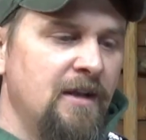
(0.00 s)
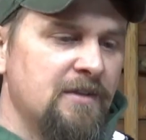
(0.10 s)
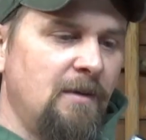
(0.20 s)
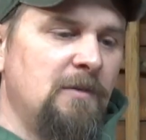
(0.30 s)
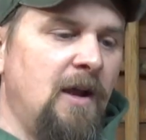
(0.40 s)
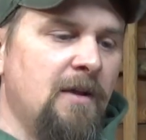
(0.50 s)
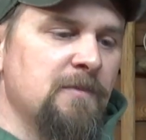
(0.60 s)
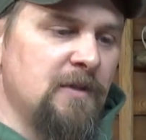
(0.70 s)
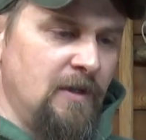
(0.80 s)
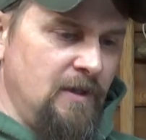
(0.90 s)

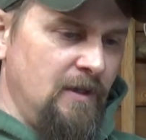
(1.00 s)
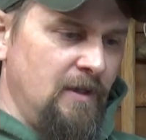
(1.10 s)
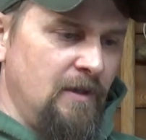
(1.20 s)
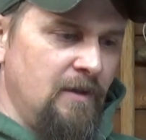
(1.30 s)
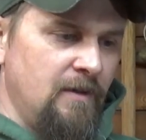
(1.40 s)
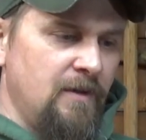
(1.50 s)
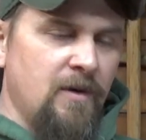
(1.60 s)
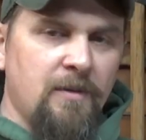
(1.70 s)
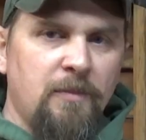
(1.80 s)
Sometimes their